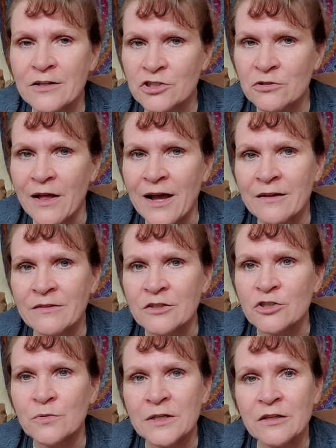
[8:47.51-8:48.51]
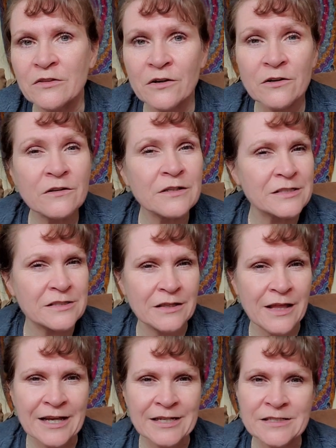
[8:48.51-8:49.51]
July the 23rd is the
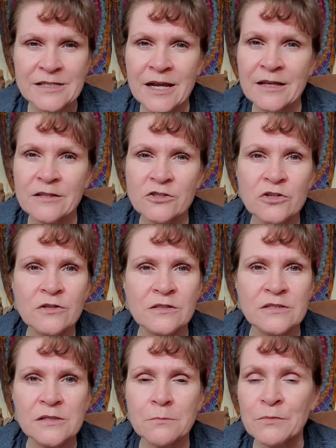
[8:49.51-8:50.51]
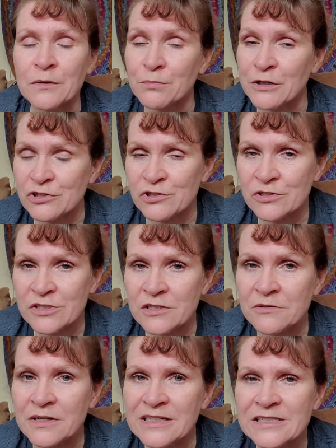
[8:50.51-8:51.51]
last day that you can submit pictures
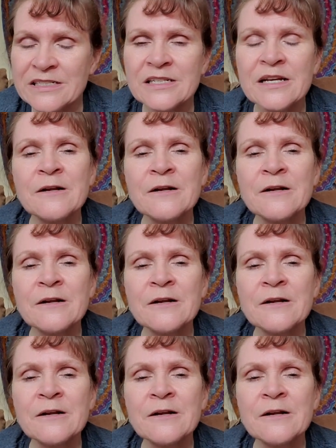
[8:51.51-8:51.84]
to us.